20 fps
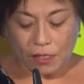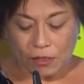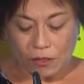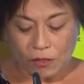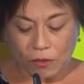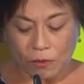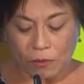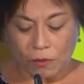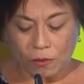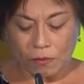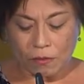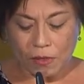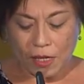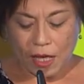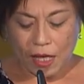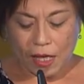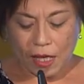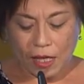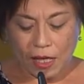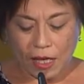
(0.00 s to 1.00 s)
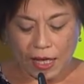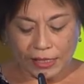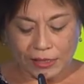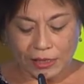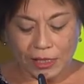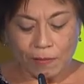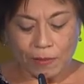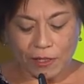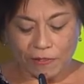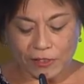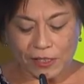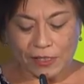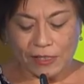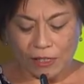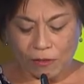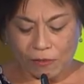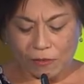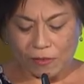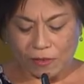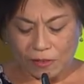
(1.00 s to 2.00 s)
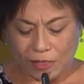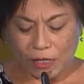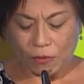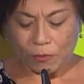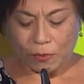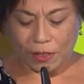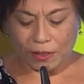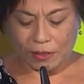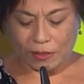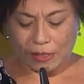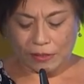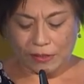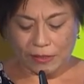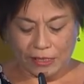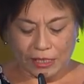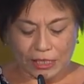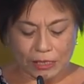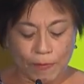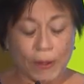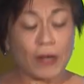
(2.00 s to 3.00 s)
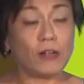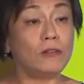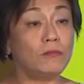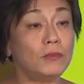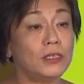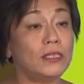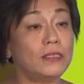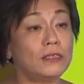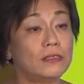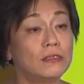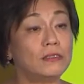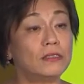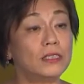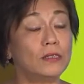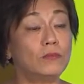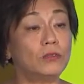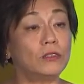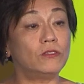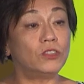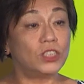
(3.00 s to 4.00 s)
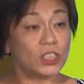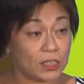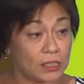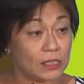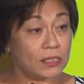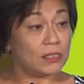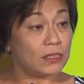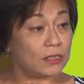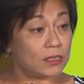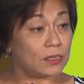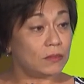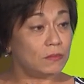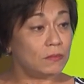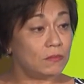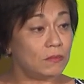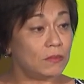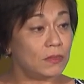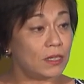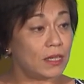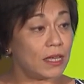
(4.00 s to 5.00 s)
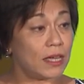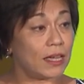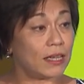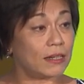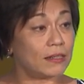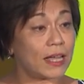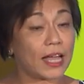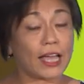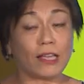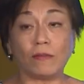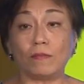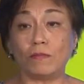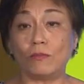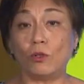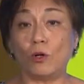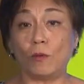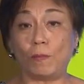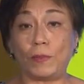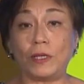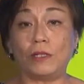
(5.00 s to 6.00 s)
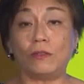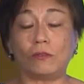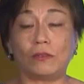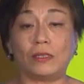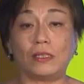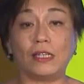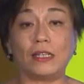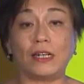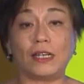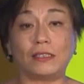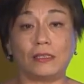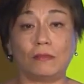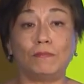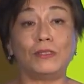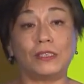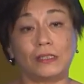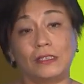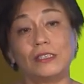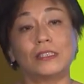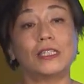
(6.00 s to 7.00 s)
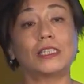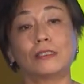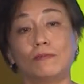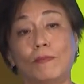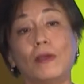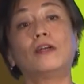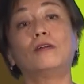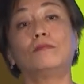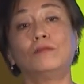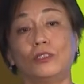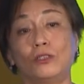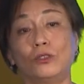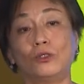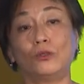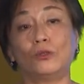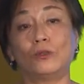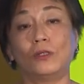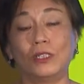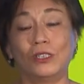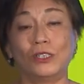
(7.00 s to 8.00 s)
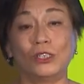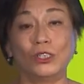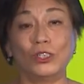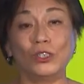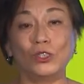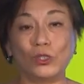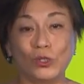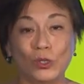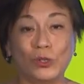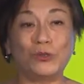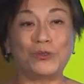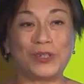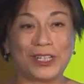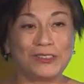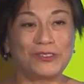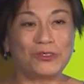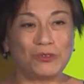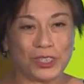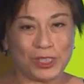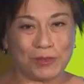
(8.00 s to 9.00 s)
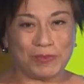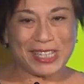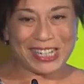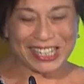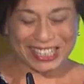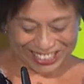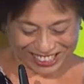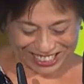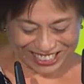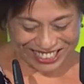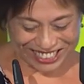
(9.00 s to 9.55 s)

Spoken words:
So I see Breakfast Network as an experiment in terms of journalism, and I'm hoping to see it as a business experiment too. So, wish me luck.